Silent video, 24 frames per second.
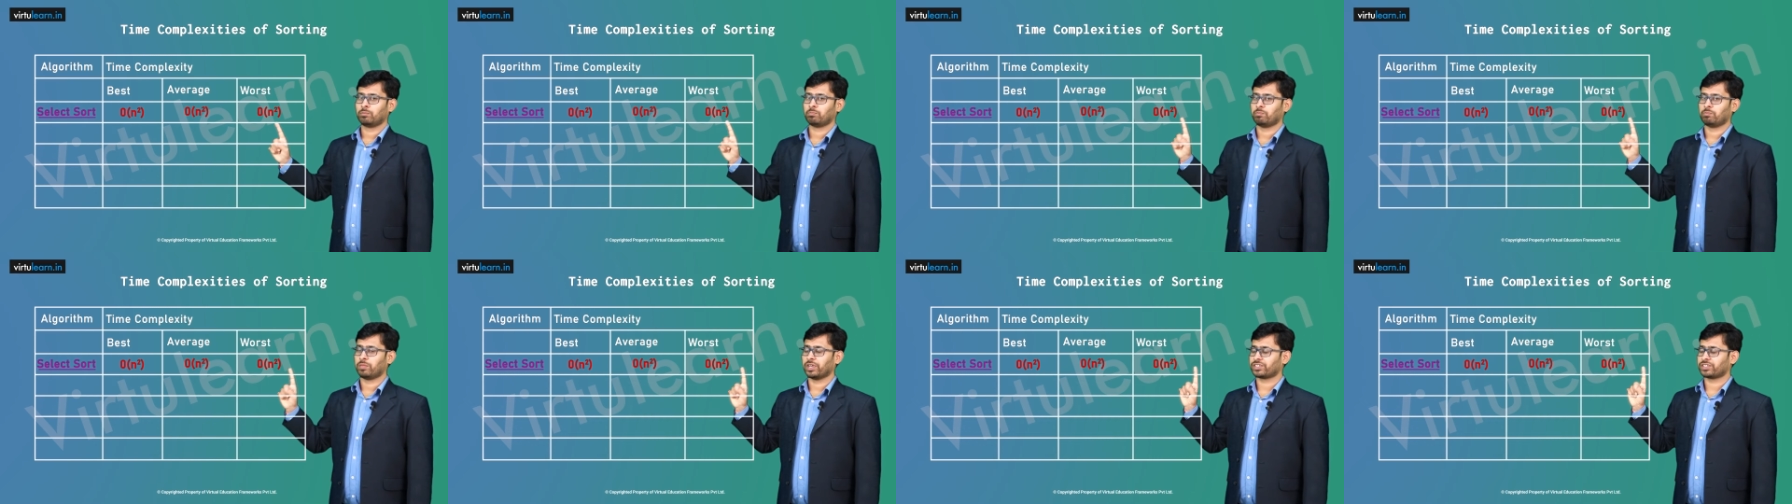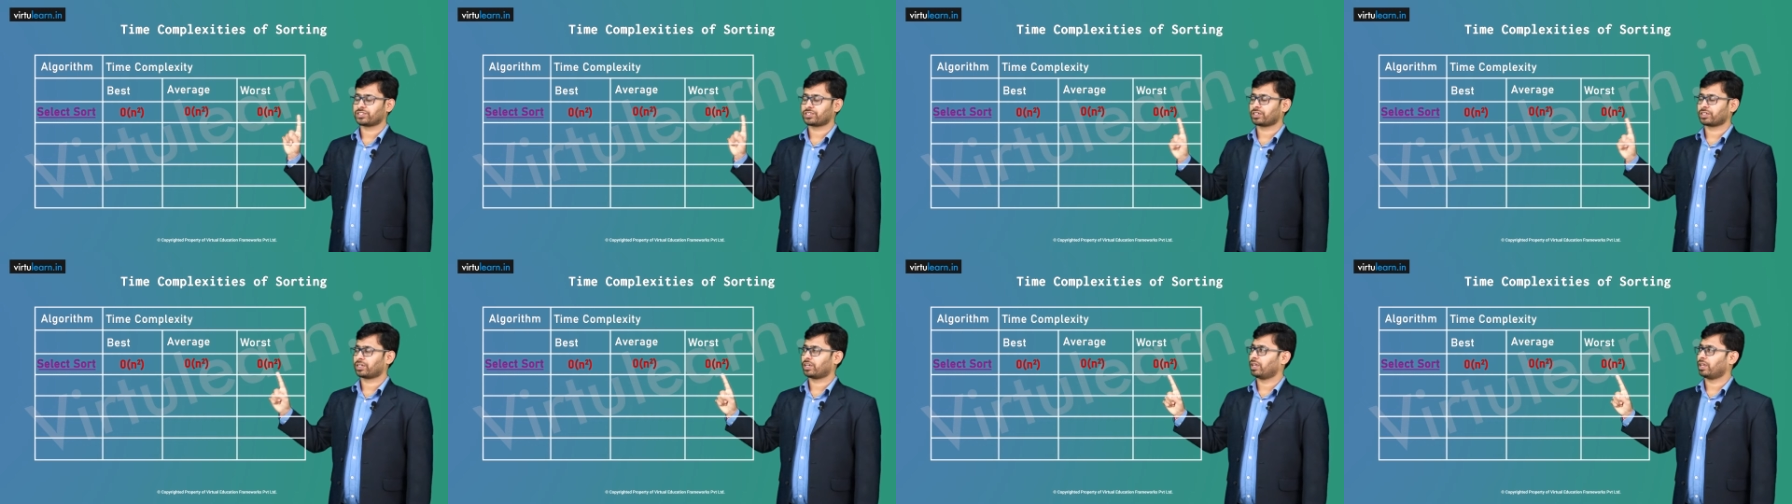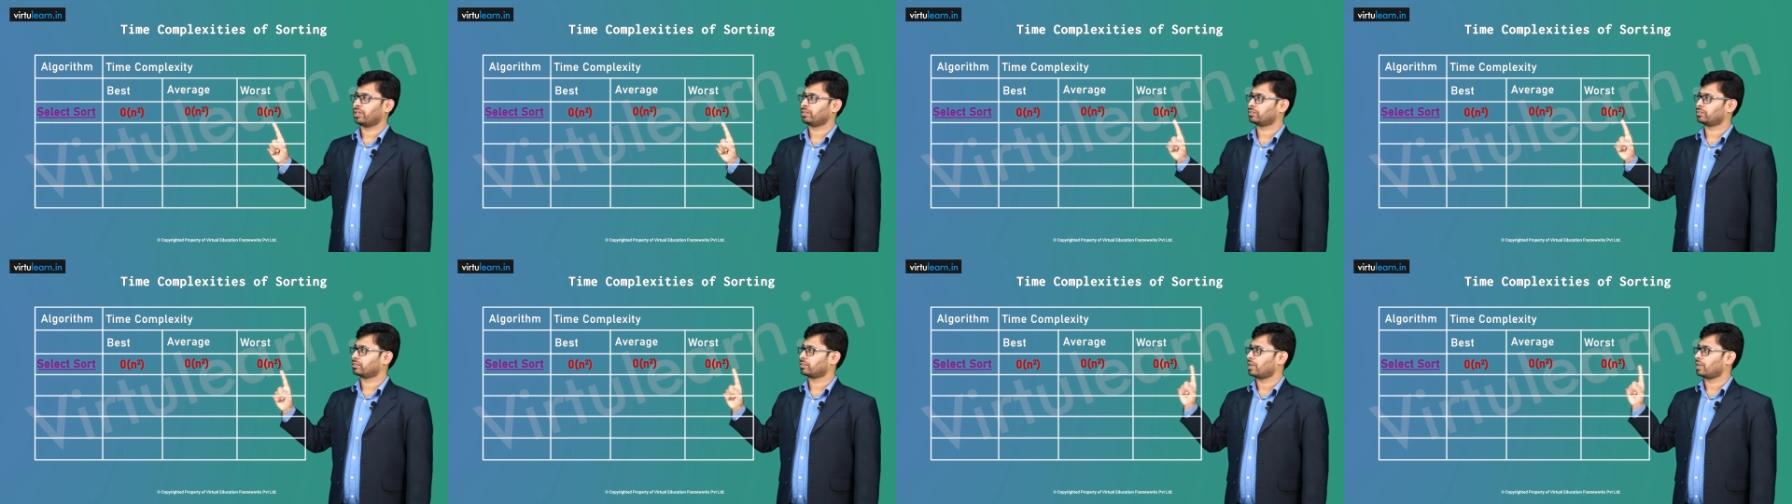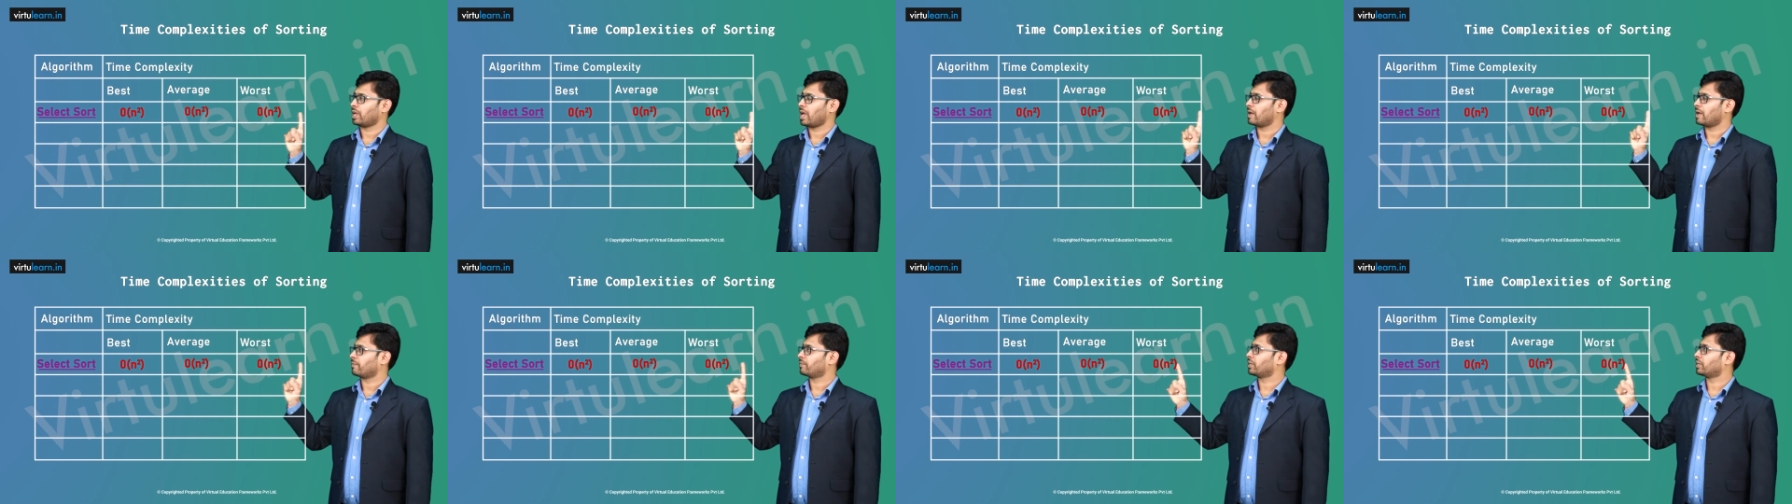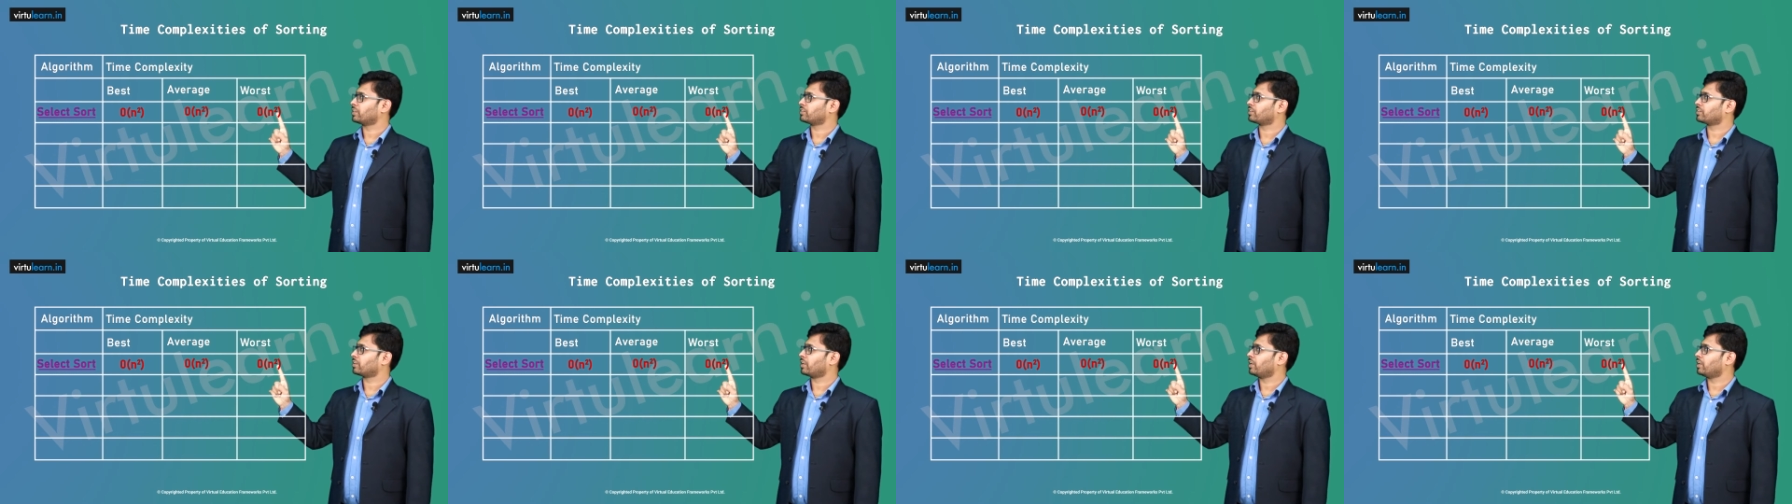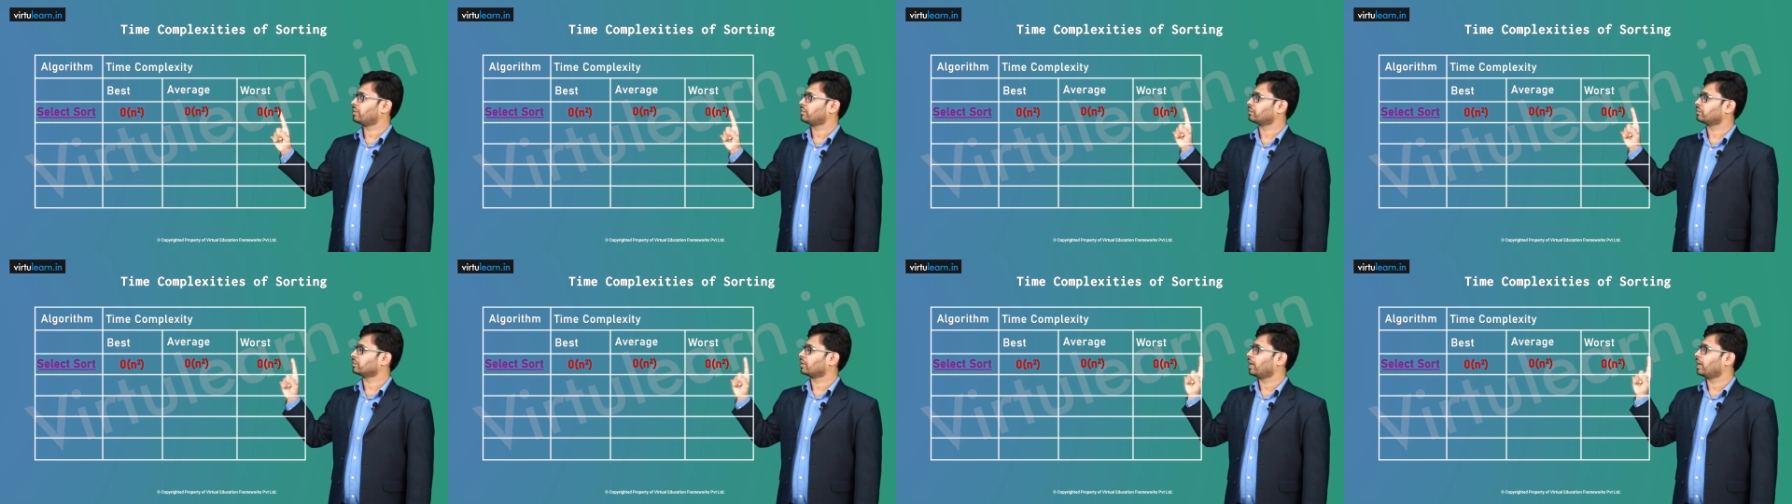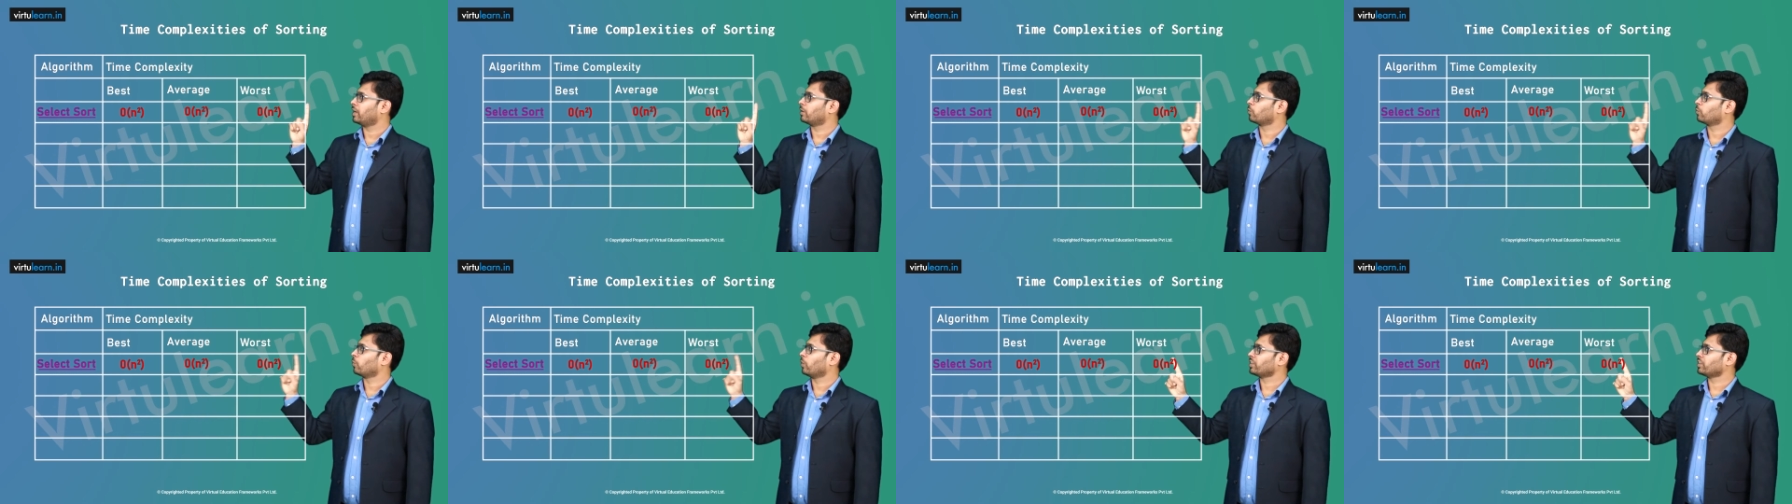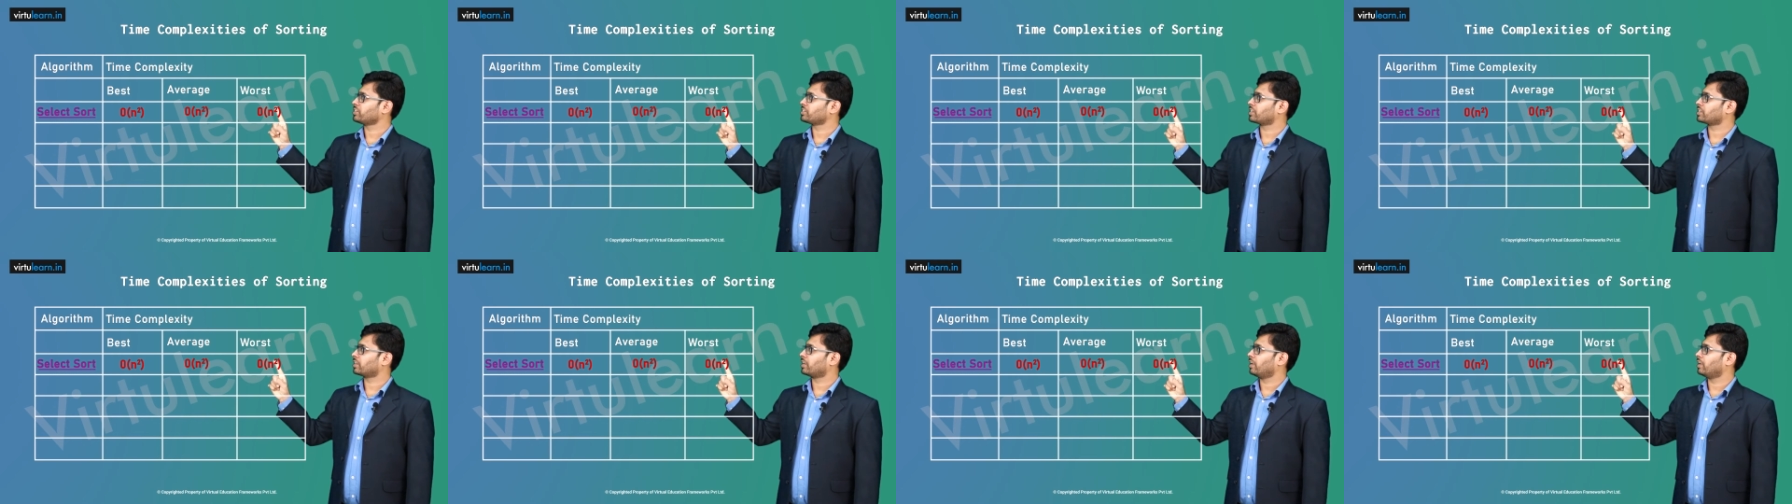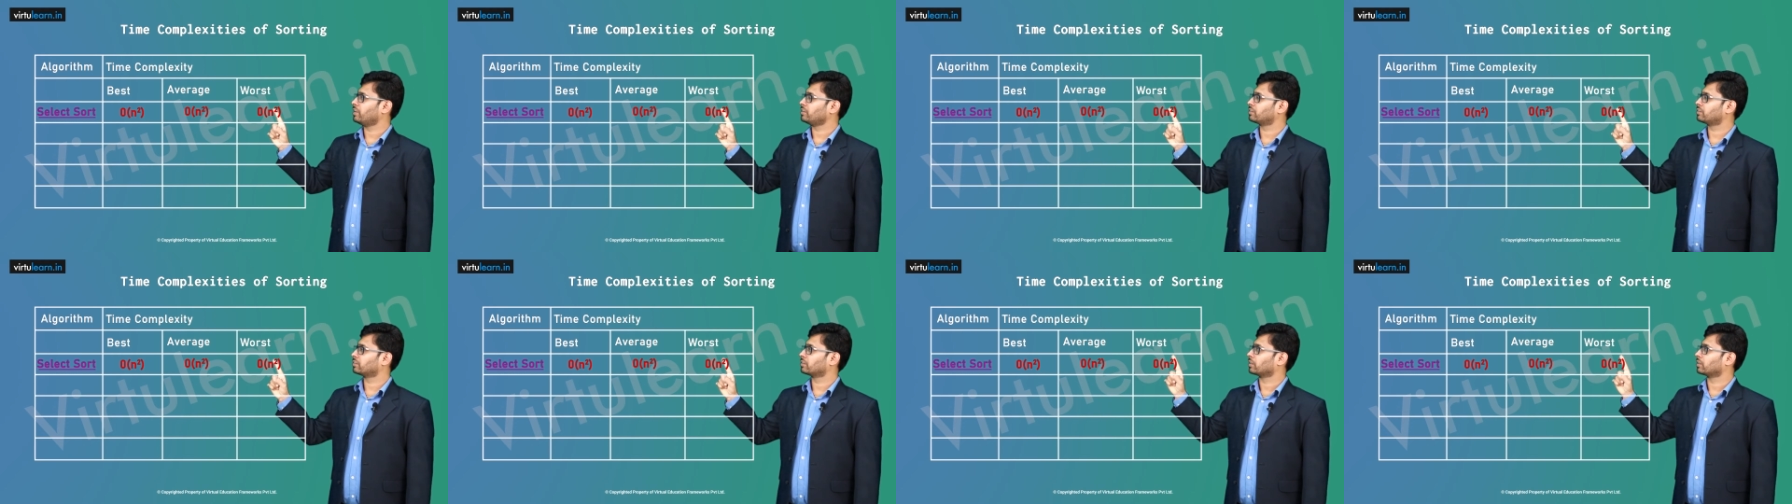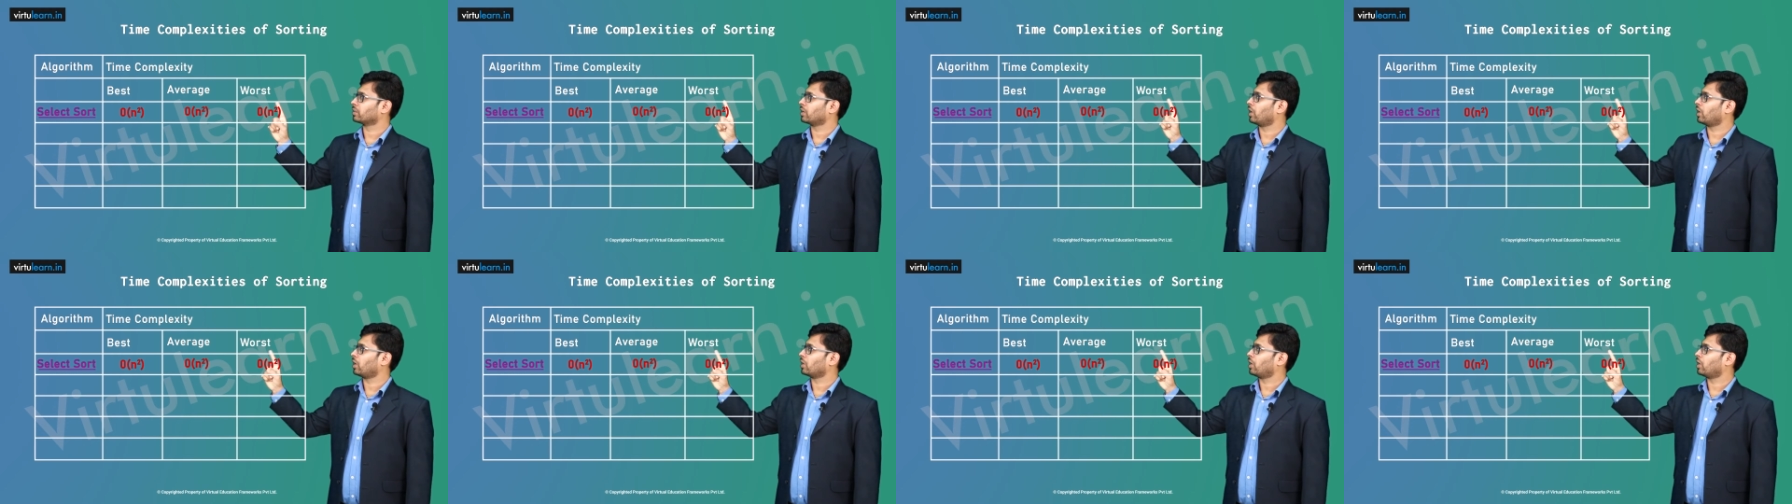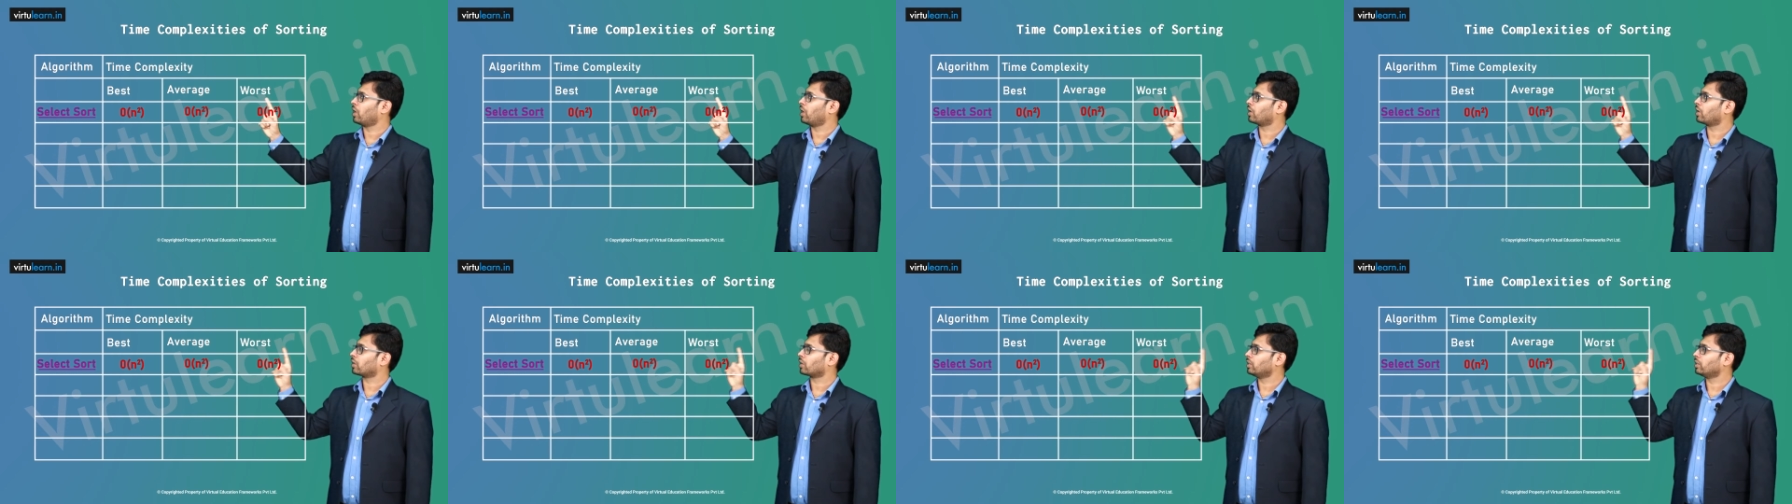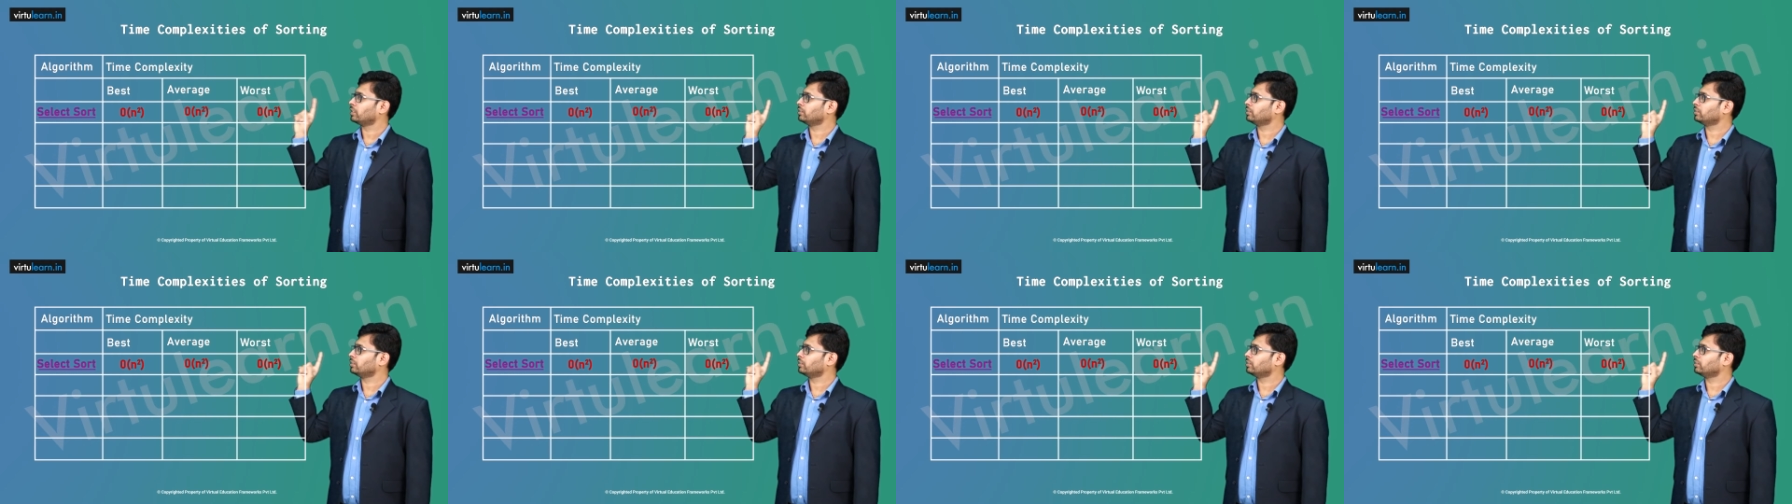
best case, average case and worst case all are